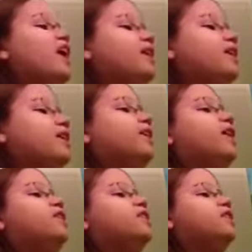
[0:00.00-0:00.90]
And the
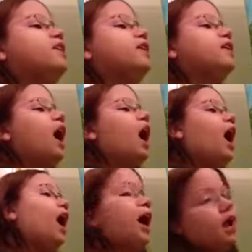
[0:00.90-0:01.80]
next thing
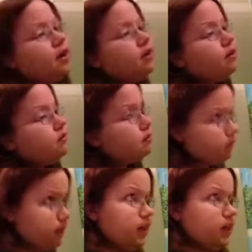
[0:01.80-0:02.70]
I
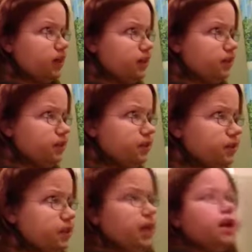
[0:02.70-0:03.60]
have is
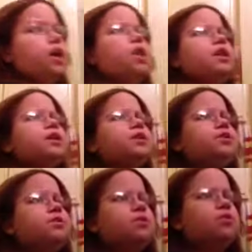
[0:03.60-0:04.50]
the Nail and
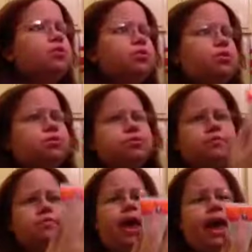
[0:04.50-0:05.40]
Cuticles
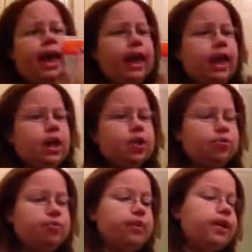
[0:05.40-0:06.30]
Hang
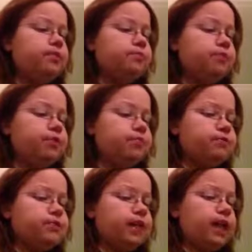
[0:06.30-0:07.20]
Cream from
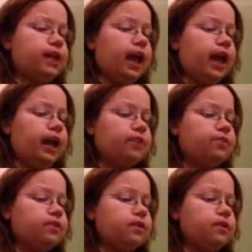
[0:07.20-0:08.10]
Sally
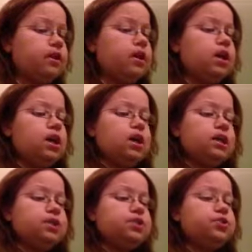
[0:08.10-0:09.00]
Hansen,
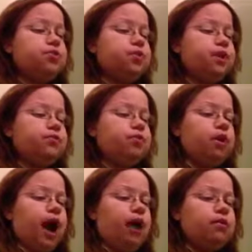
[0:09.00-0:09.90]
and it's
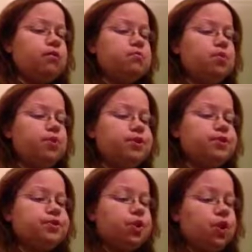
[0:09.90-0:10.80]
24-hour
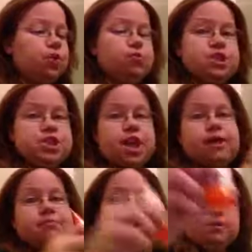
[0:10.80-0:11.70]
moisture with
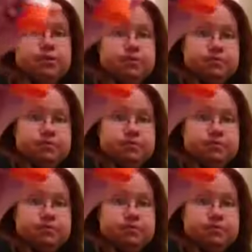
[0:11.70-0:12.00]
shea butter.